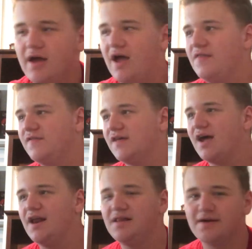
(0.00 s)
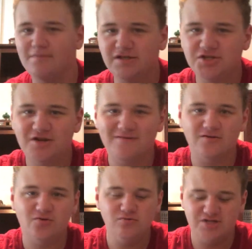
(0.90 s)
And then they kind of like mention it for
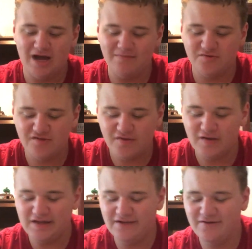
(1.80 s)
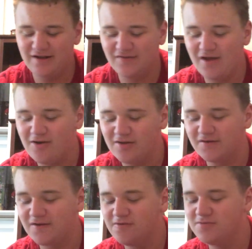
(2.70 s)
2 chapters and then leave it at there.
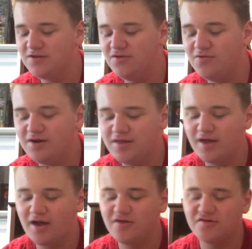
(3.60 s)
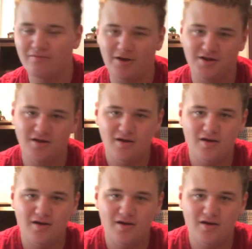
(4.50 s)
Like they don't really do anything else about it.